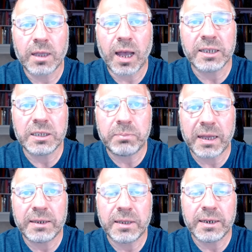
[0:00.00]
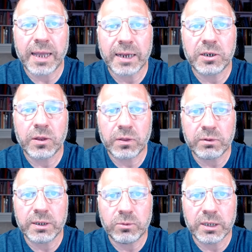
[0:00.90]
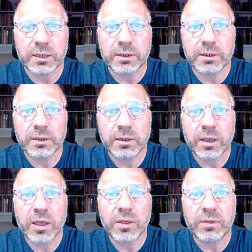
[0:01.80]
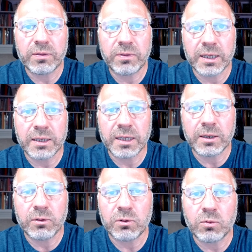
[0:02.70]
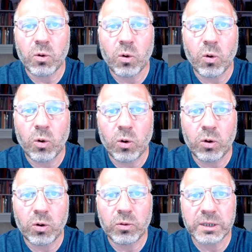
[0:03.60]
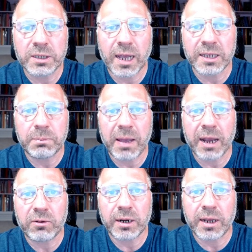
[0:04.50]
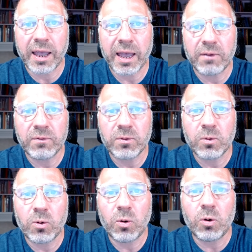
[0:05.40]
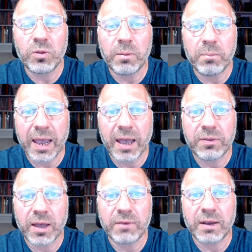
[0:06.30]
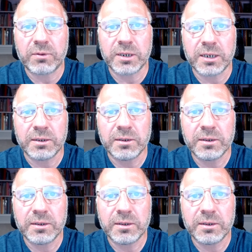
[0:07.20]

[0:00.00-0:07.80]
I spent the next three weeks thinking through all the science background I have, all the math I've ever done,